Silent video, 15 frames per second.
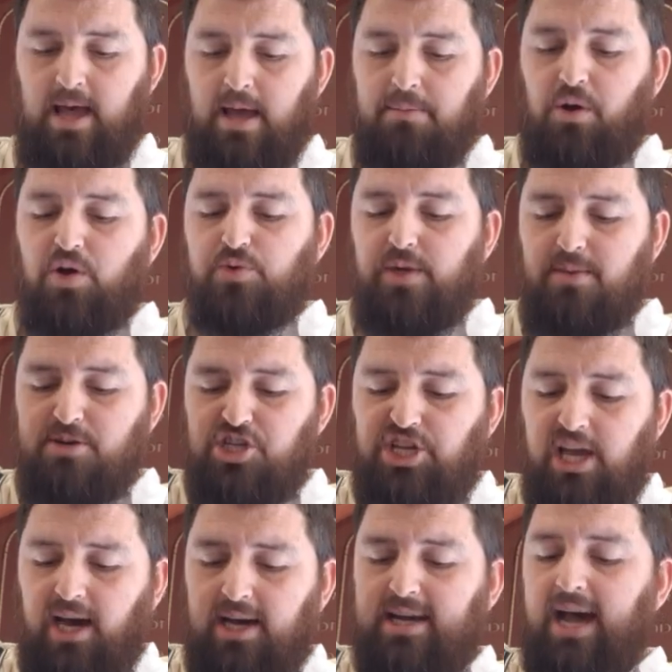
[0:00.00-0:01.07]
Because when the
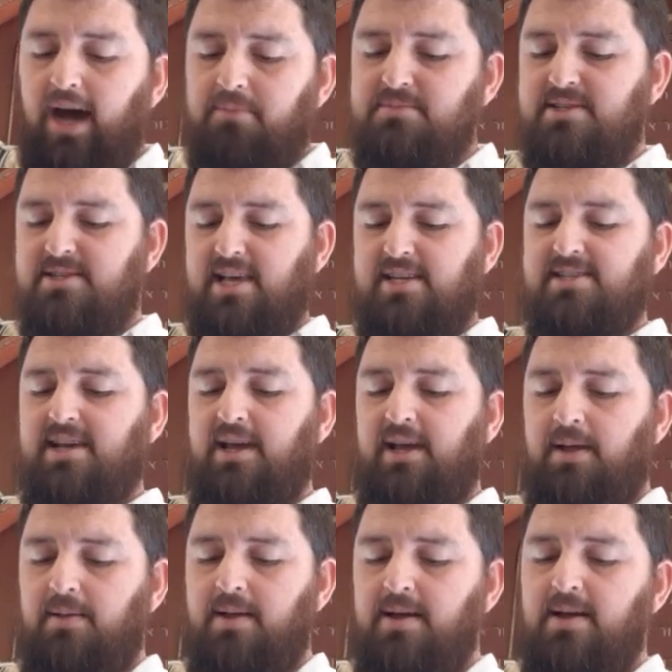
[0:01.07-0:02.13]
Mashiach comes, they
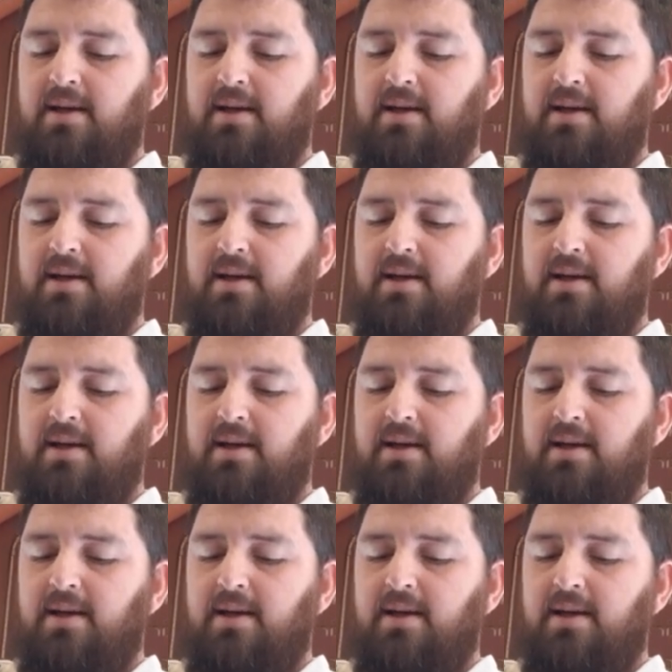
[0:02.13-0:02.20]
say,